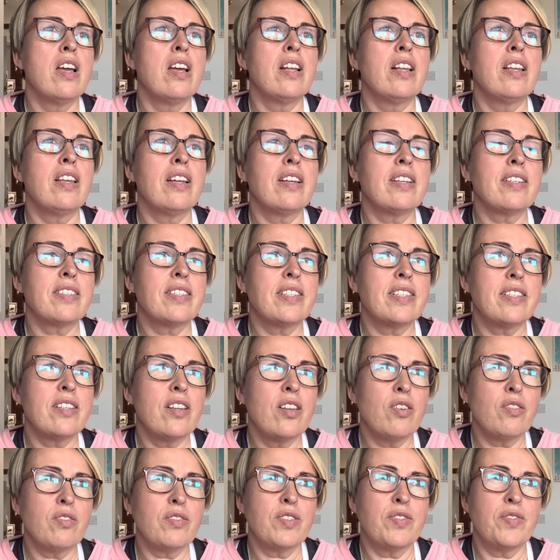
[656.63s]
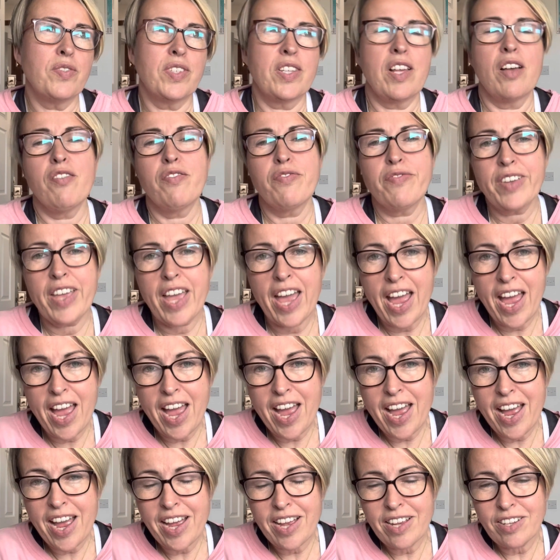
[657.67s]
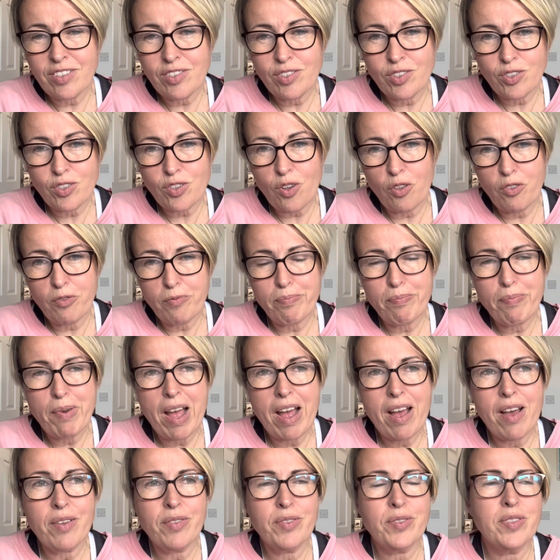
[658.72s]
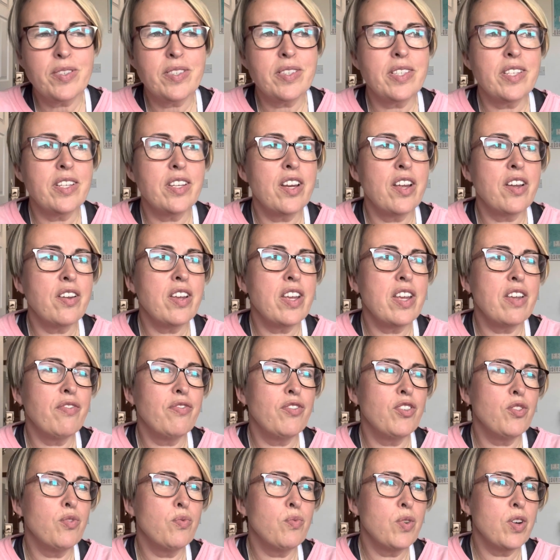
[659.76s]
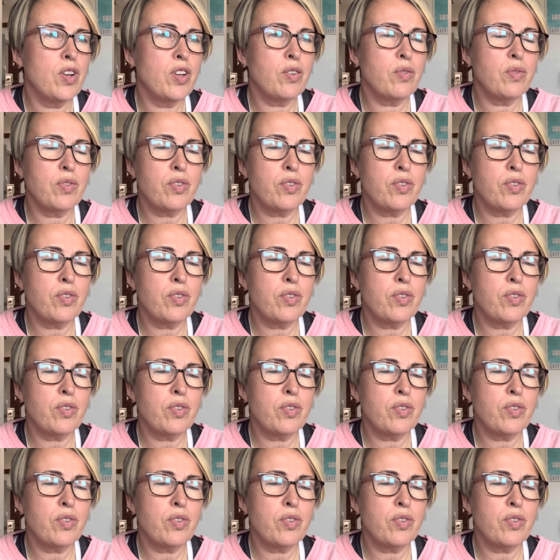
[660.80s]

like lots of self-care, salt baths. You know, if you work with